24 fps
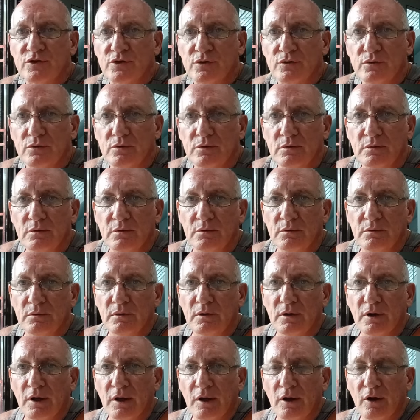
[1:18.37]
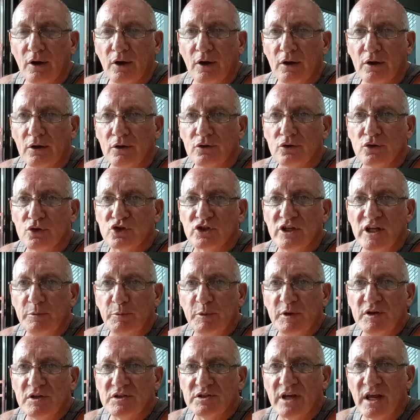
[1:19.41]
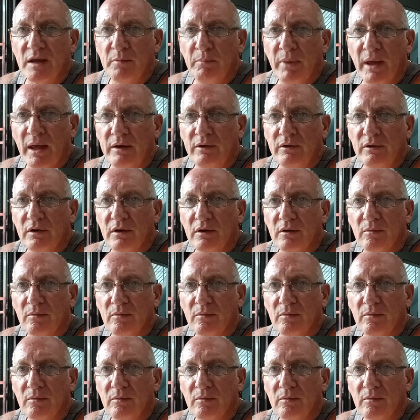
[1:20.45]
to sleep in the same bed?